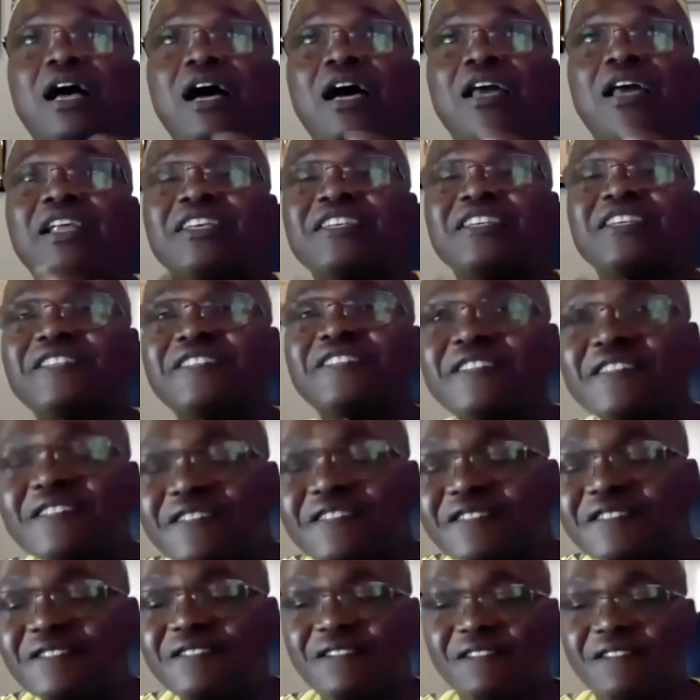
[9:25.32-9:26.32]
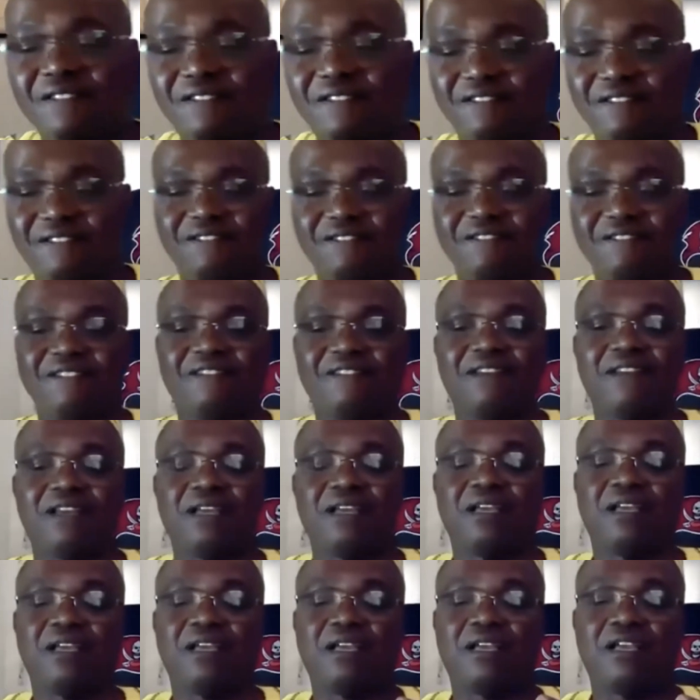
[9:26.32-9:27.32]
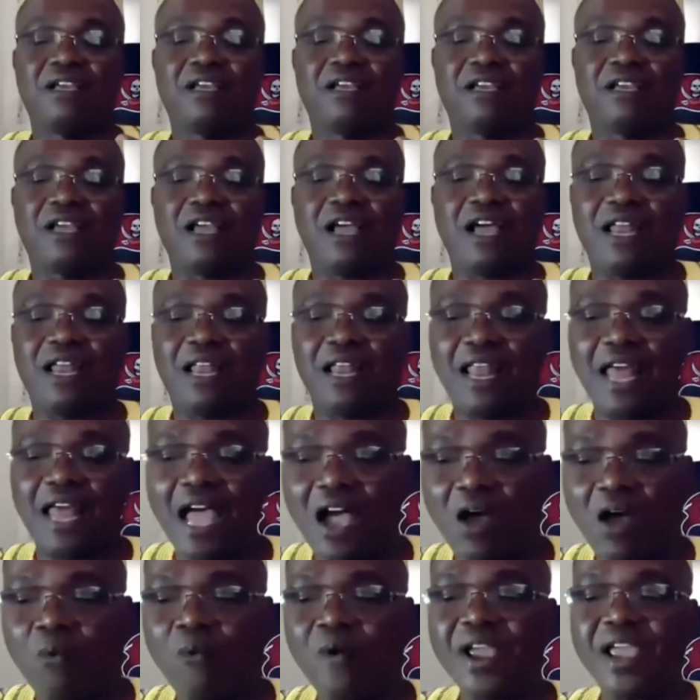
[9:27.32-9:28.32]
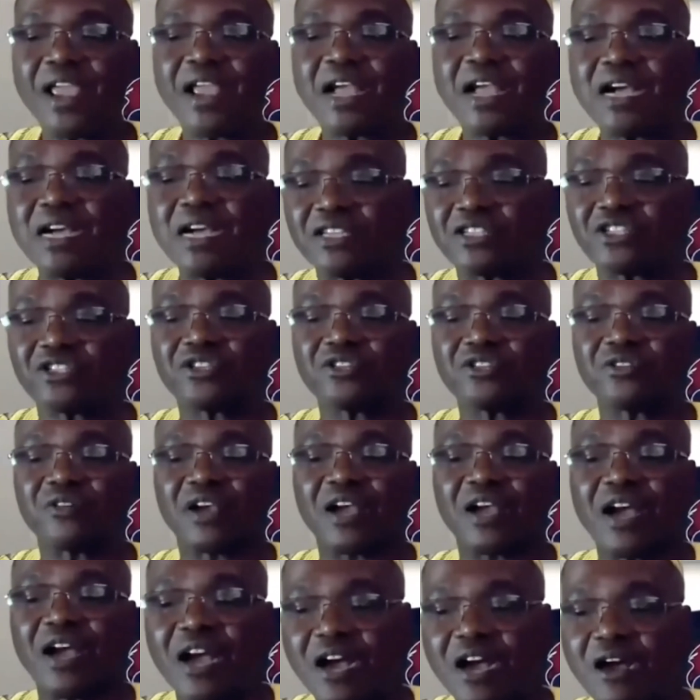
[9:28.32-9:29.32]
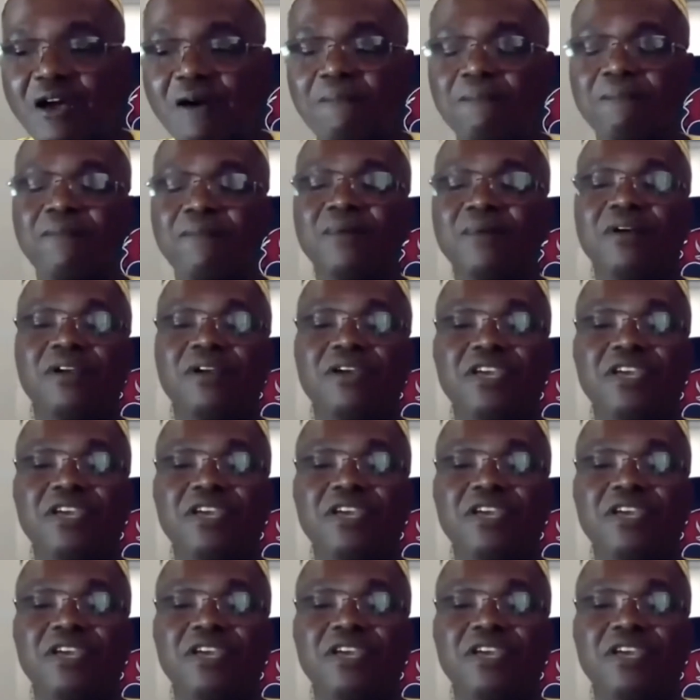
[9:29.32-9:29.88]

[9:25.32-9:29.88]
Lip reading: an assistance allowing us to come